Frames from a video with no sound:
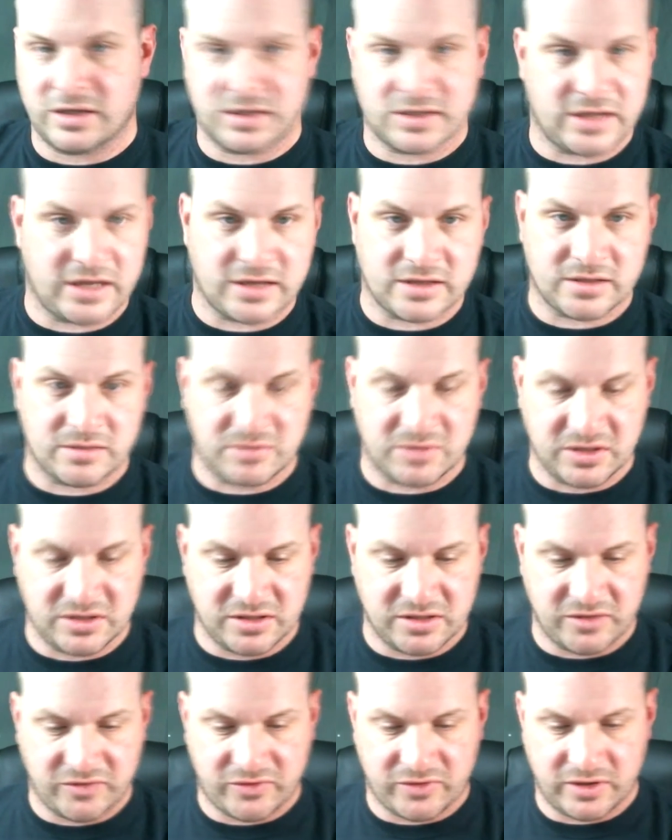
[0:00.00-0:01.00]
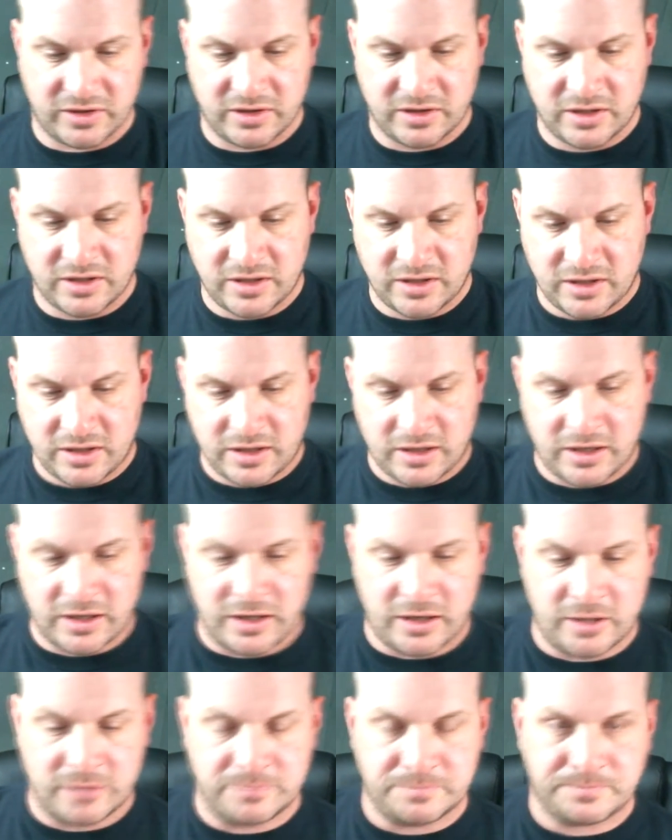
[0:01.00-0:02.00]
It's not something different.
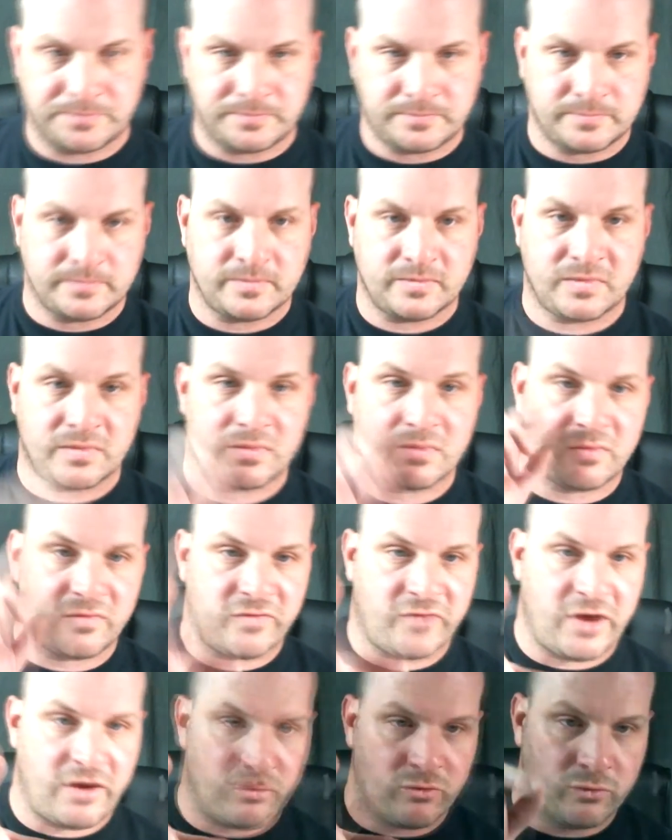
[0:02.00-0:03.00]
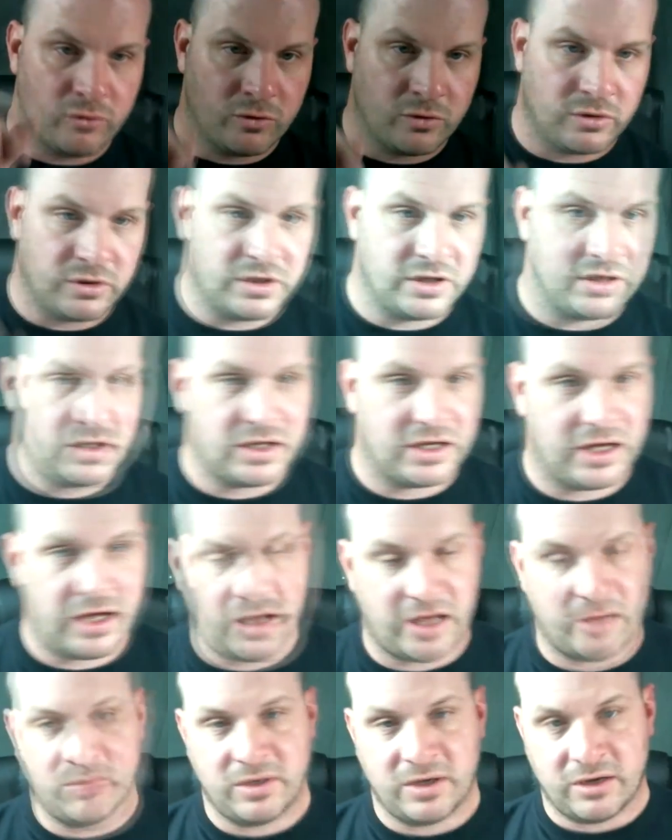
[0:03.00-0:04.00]
Favorite rule in the
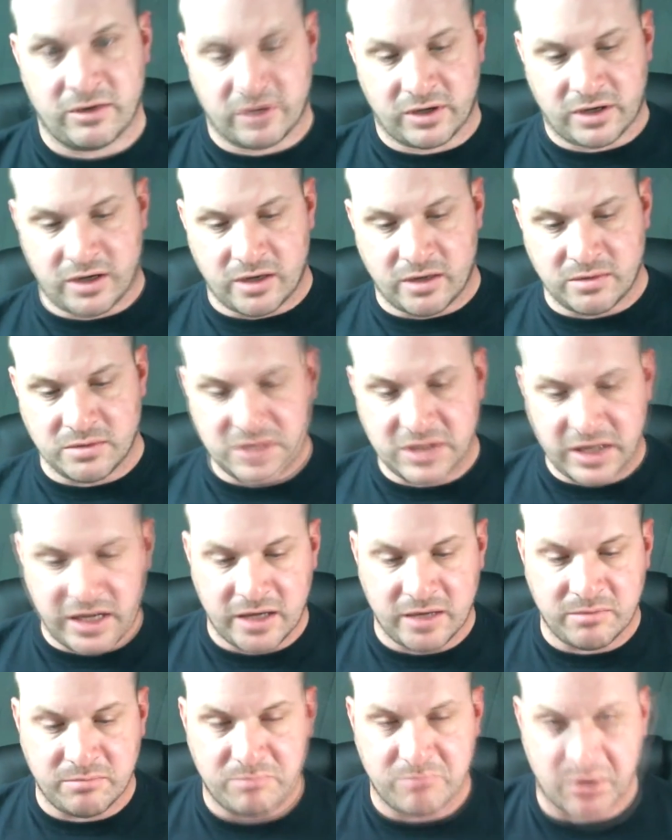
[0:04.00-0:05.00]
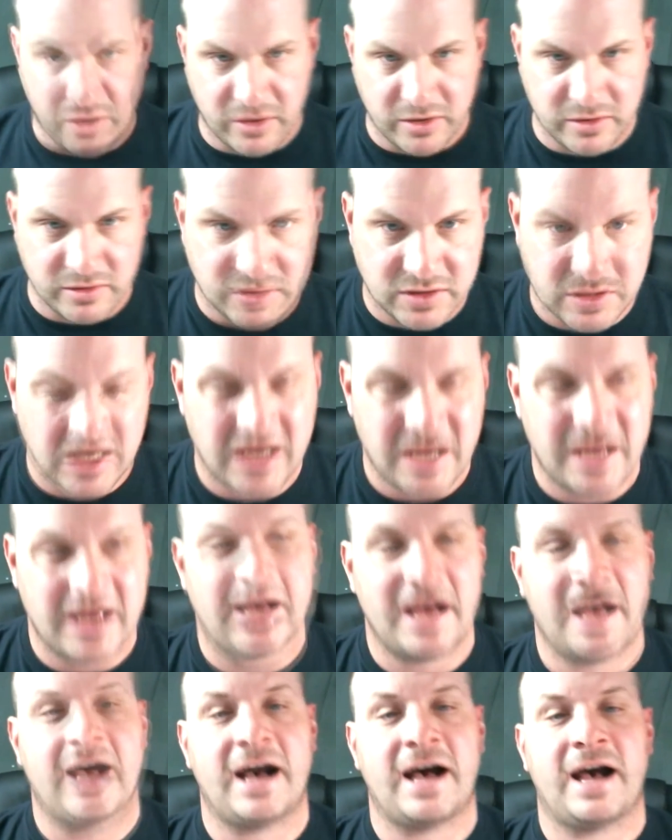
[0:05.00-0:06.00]
game, here it comes. It burns.
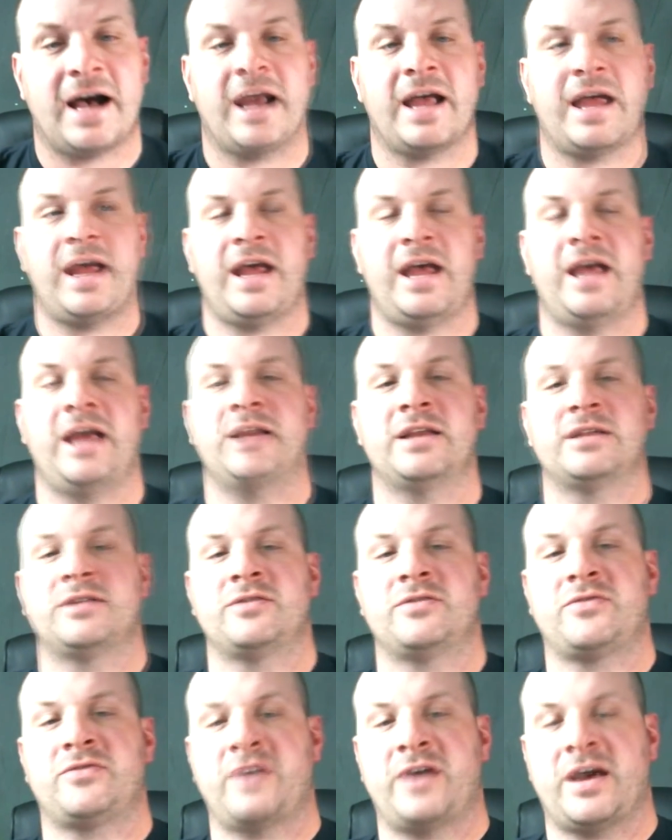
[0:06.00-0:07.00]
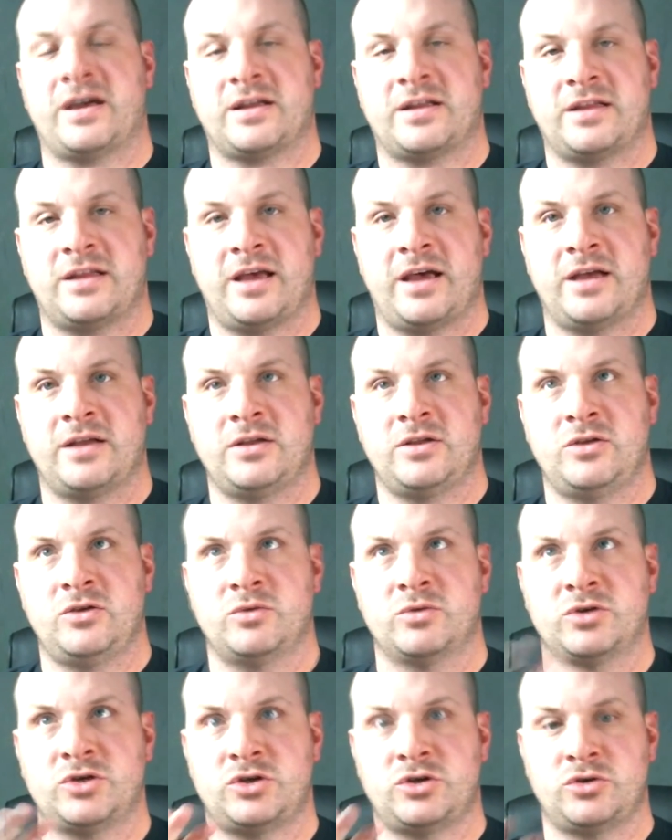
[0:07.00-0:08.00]
I hated the fact that you
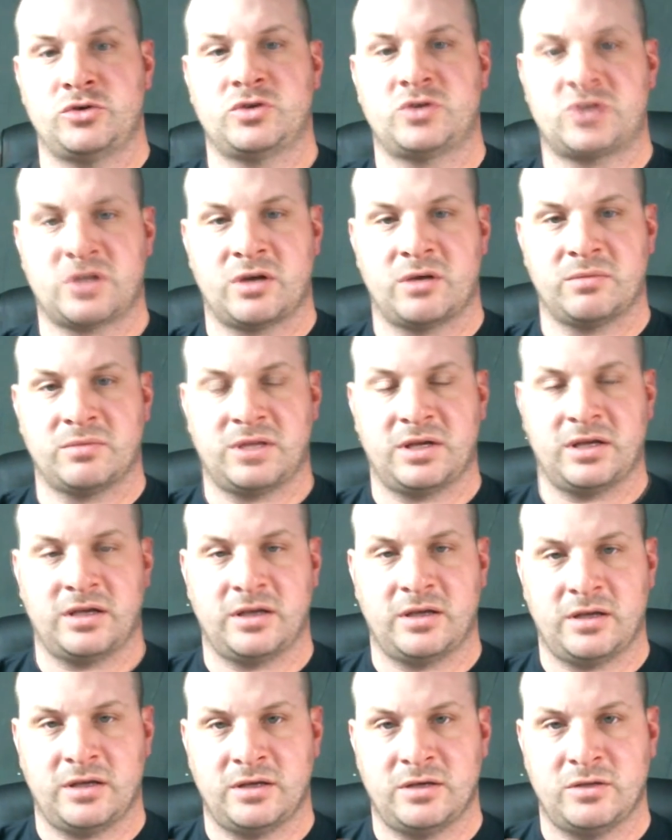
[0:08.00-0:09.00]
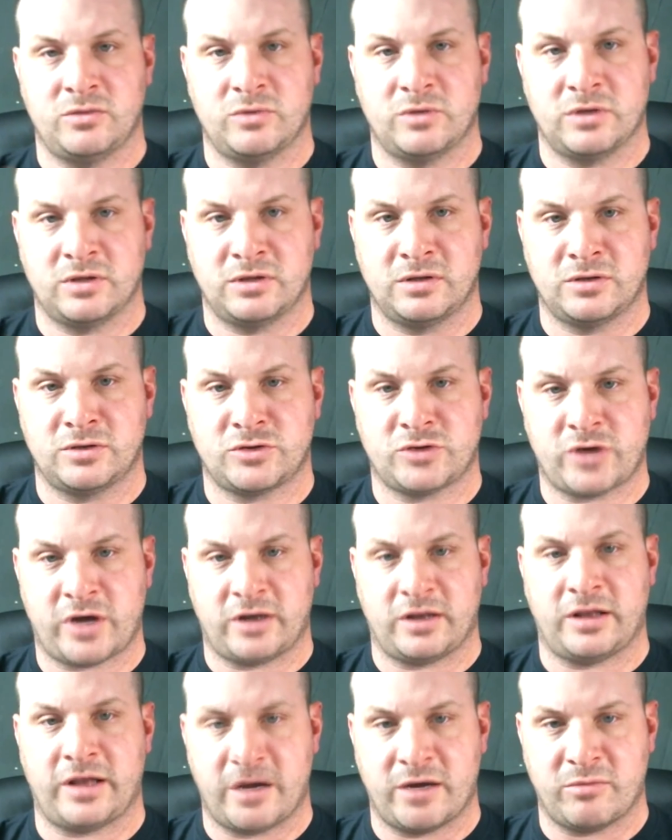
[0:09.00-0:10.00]
would shoot something and you would try
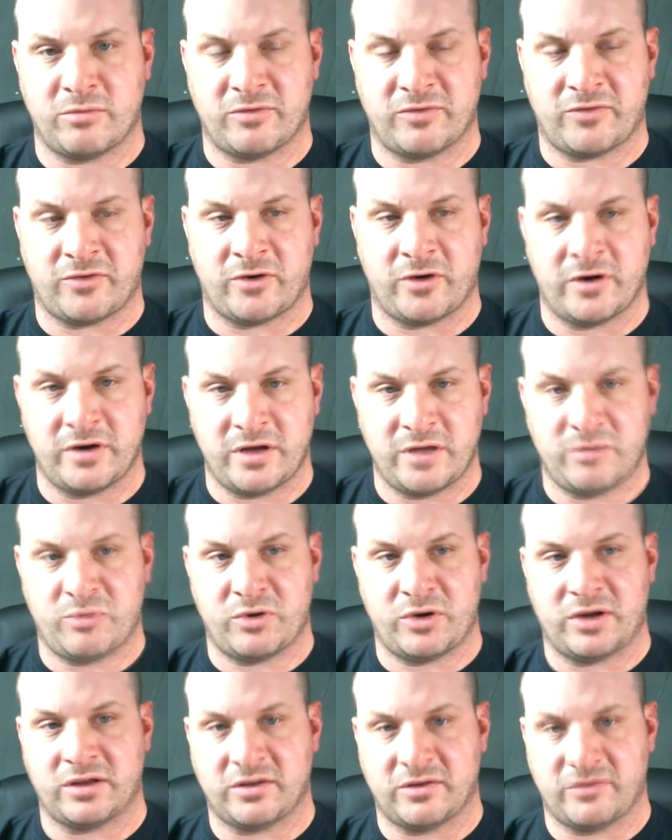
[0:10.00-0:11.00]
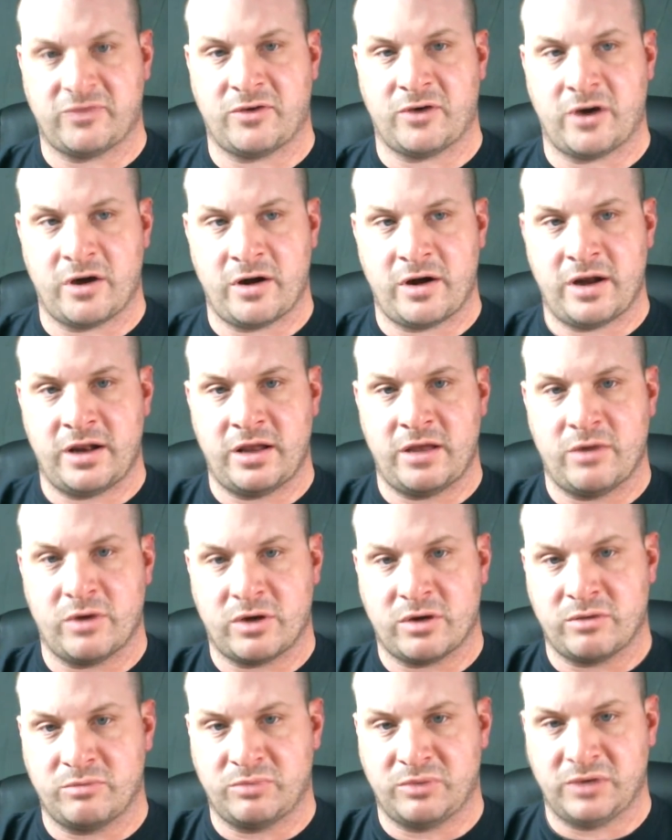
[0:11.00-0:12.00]
to light them on fire and they put out the fire and they
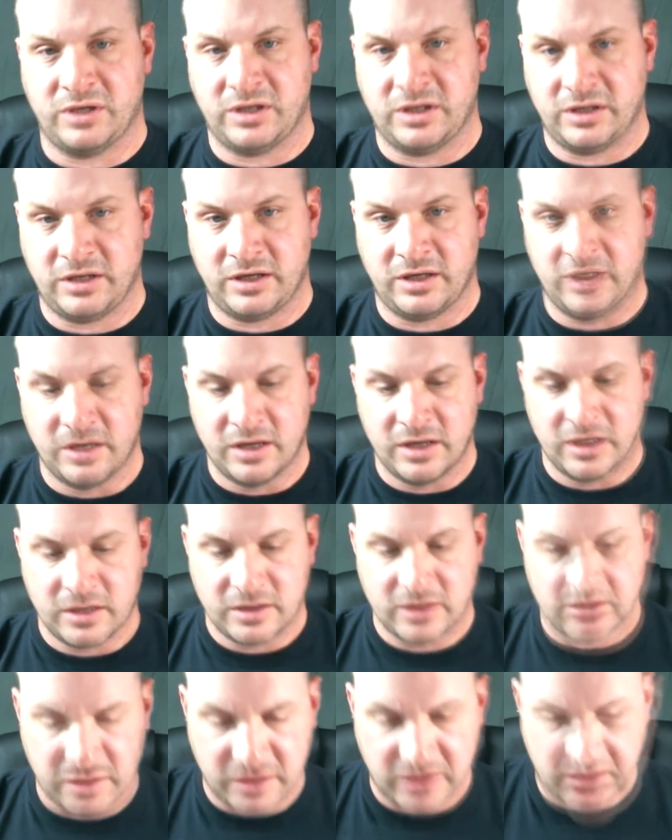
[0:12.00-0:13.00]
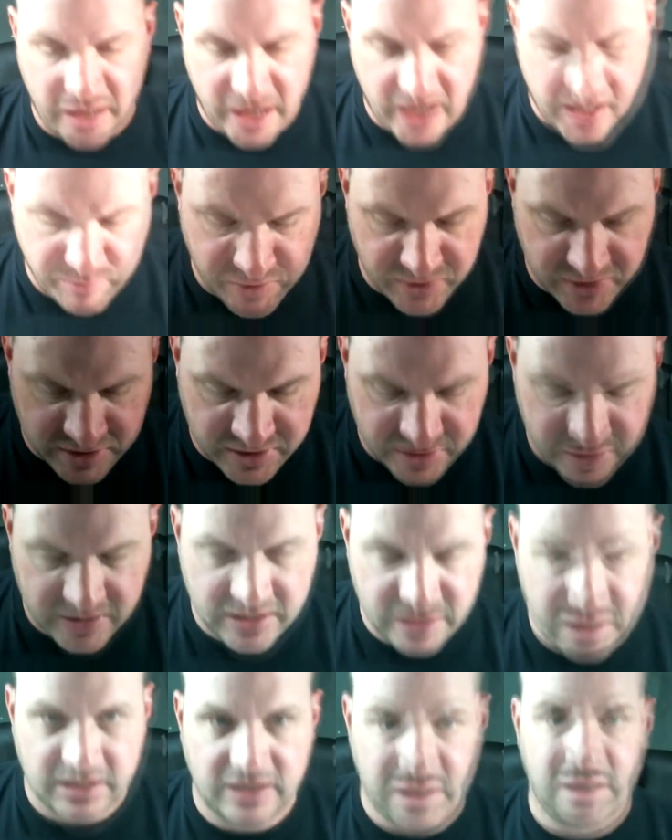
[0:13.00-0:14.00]
would completely, nothing happens.
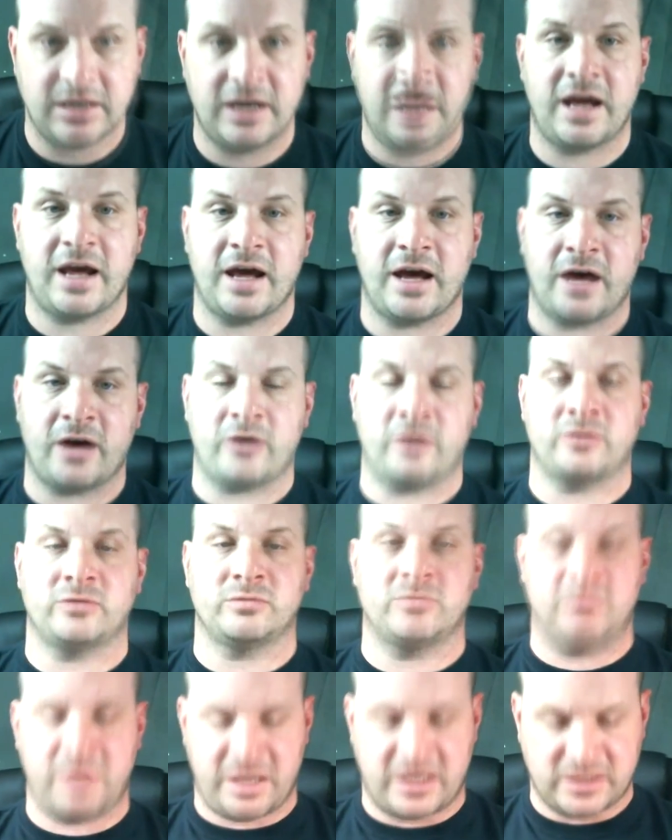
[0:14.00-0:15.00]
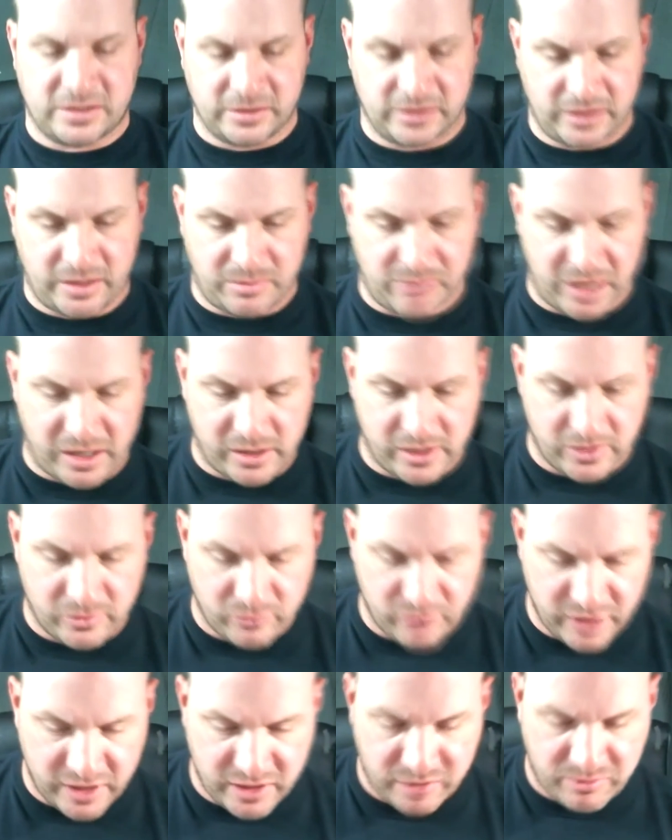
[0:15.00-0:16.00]
Now, basically, I'm not going to
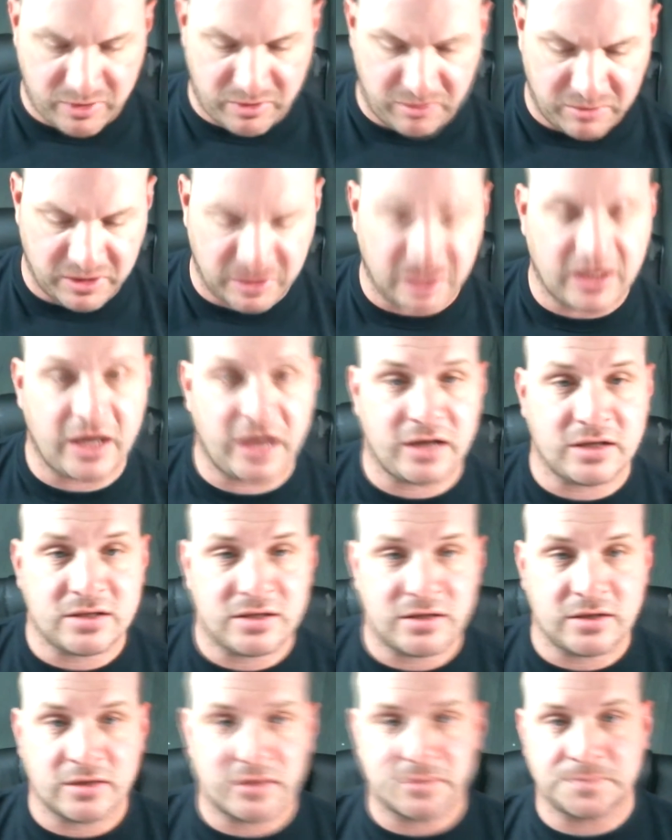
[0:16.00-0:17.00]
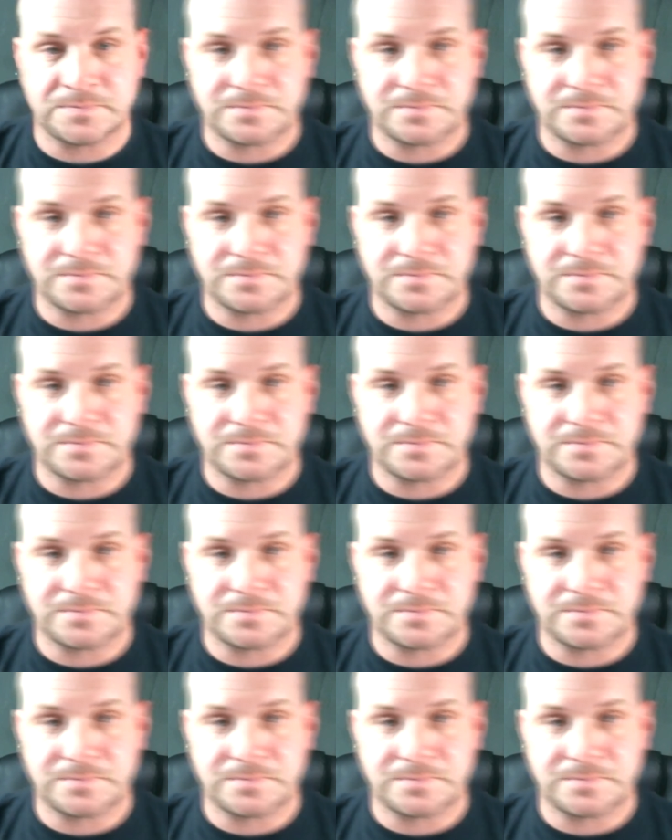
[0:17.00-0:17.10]
read it, but I'm going to get it to you.